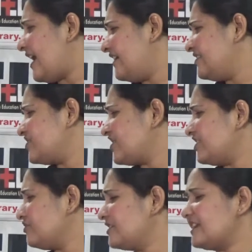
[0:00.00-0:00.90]
And the
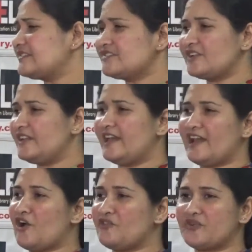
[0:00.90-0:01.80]
schedule doesn't really
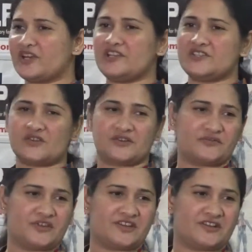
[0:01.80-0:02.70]
allow for any sort
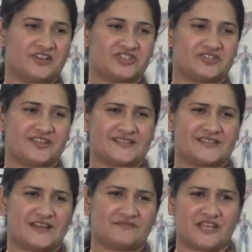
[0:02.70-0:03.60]
of recreation,
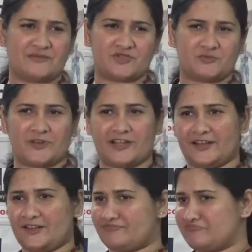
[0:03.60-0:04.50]
doesn't have time to
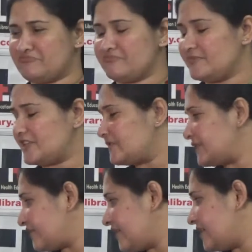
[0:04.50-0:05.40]
play, mix
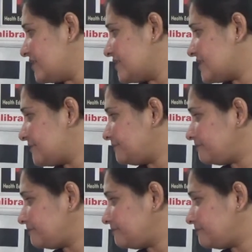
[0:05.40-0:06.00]
with friends.